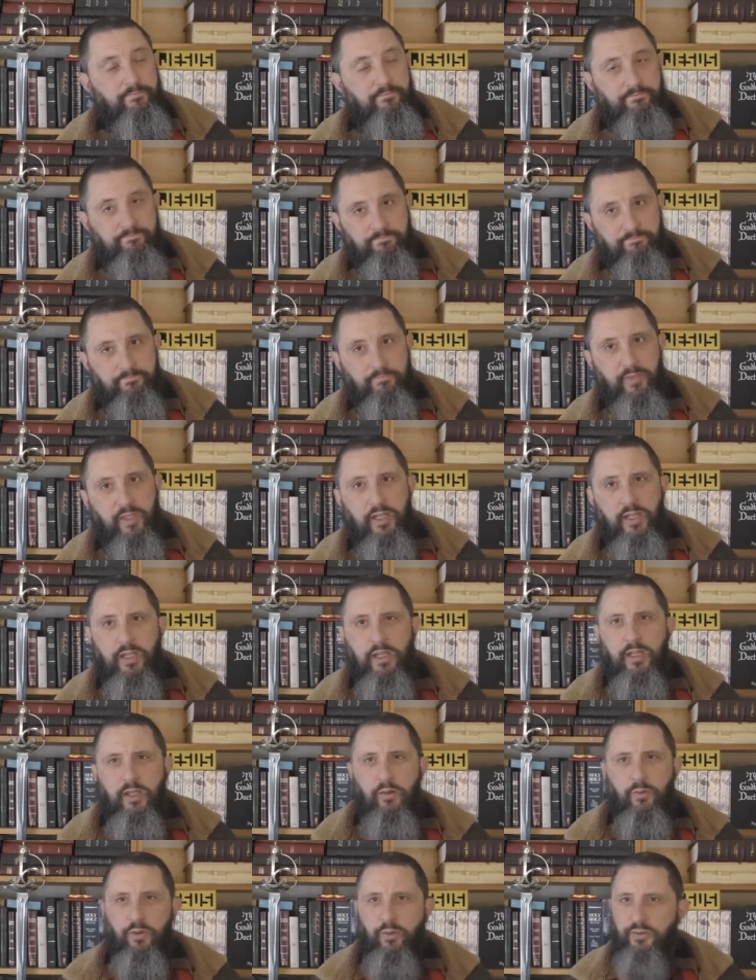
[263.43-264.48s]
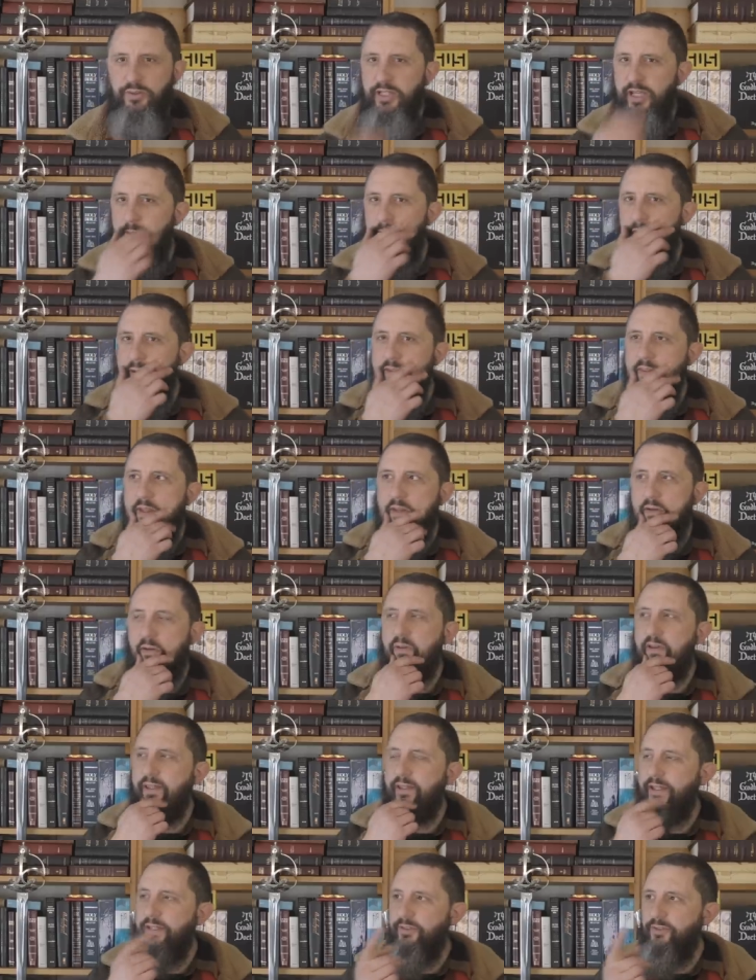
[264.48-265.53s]
Hmm, what was happening then? Oh,
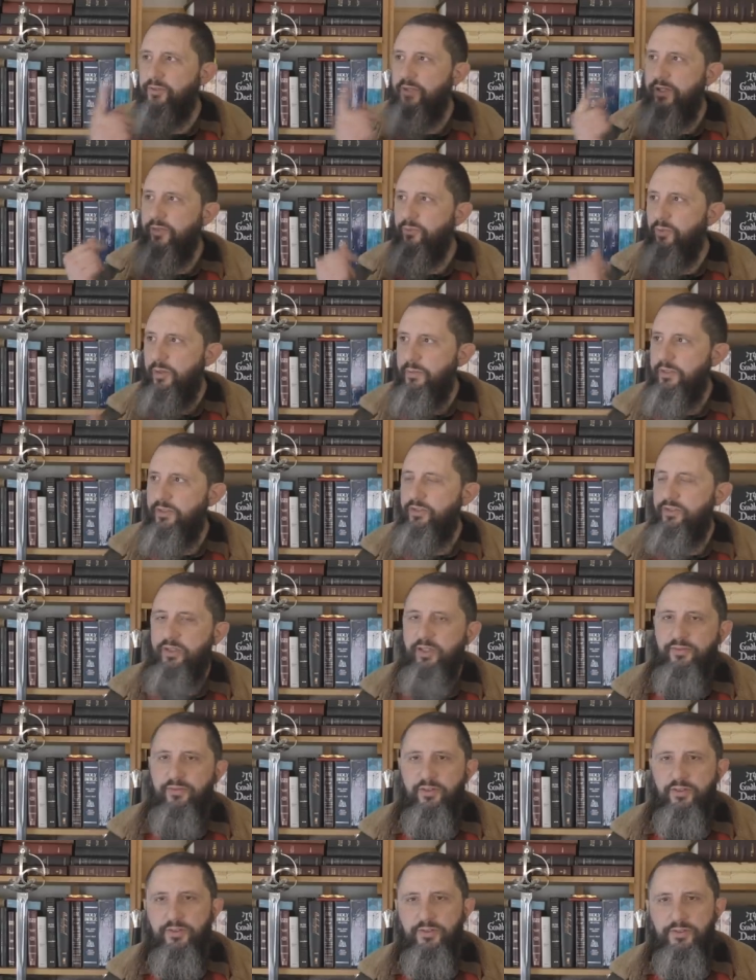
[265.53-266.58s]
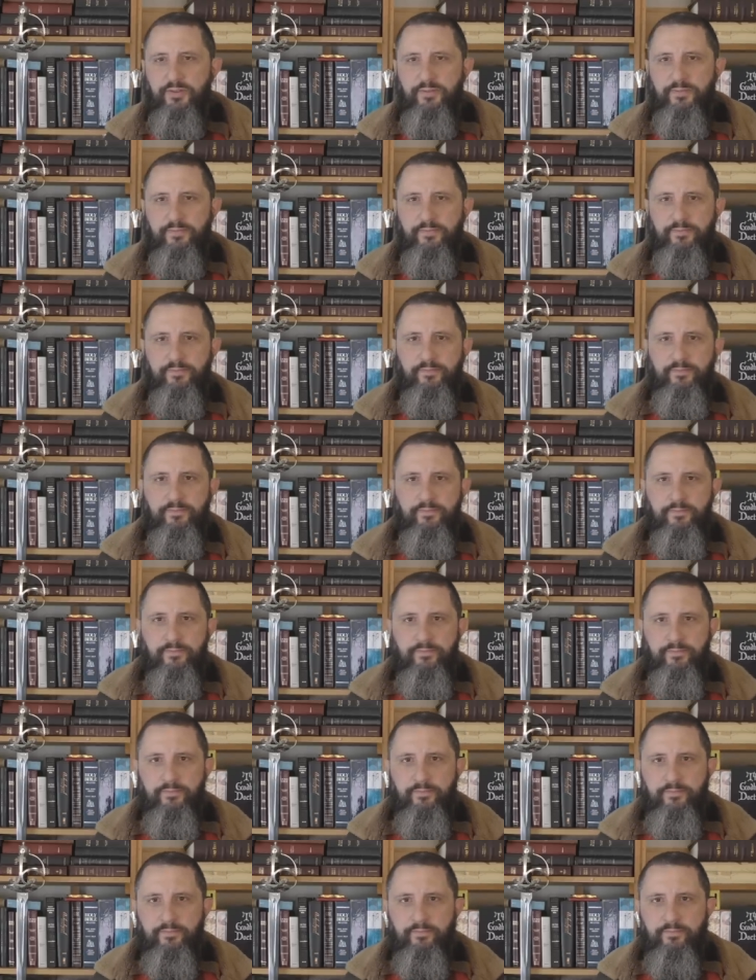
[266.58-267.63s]
yeah, that's right, women's suffrage.
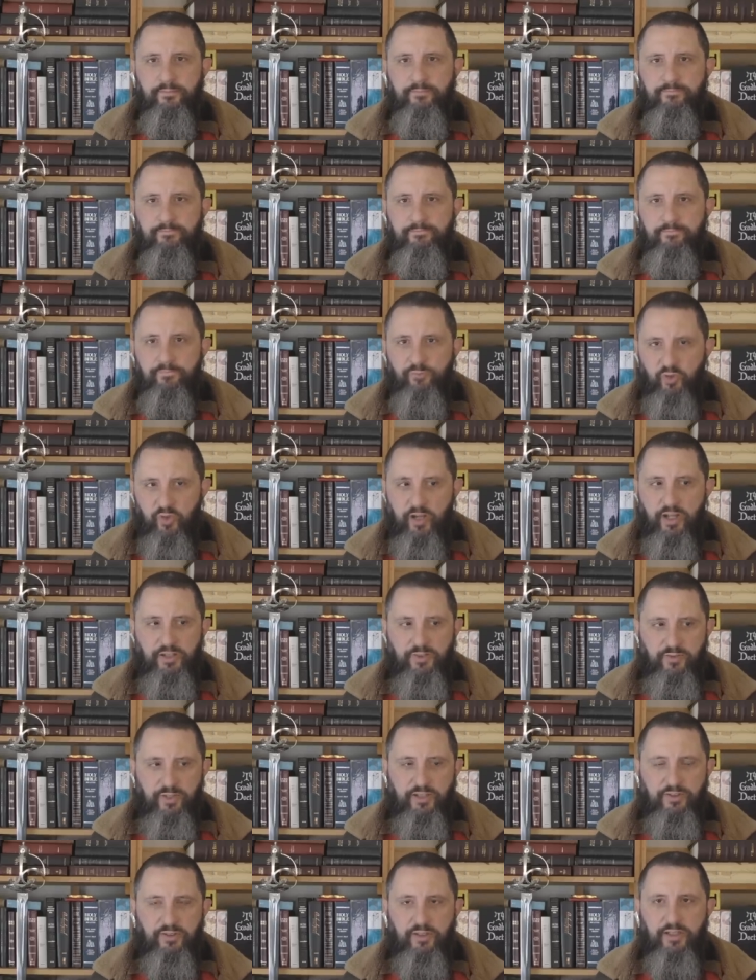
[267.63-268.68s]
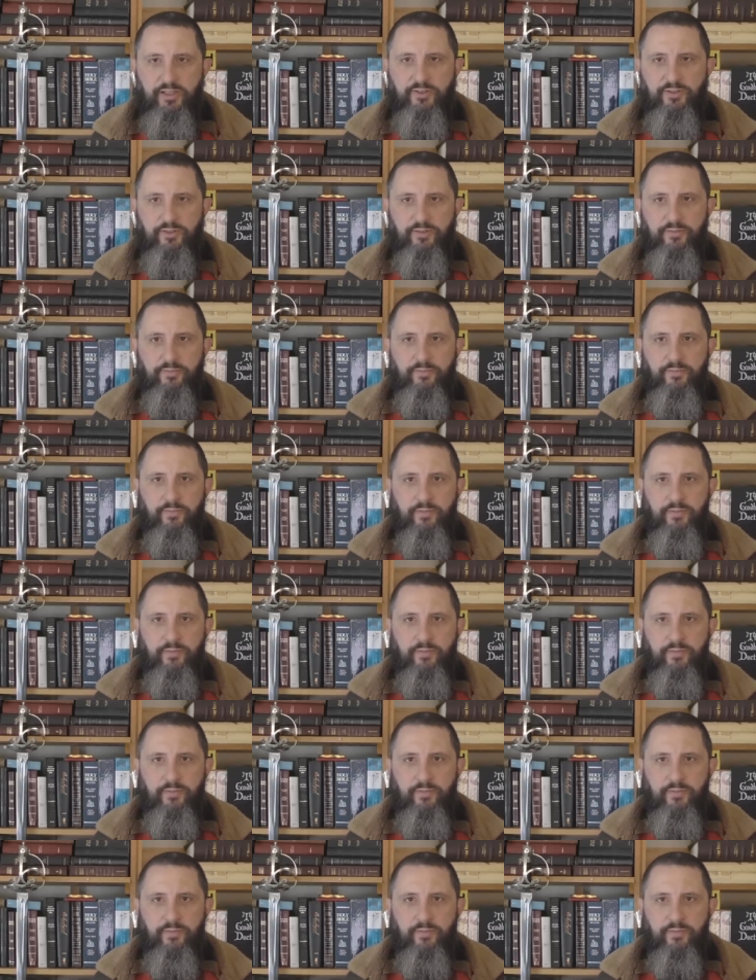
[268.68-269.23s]
Transvestites.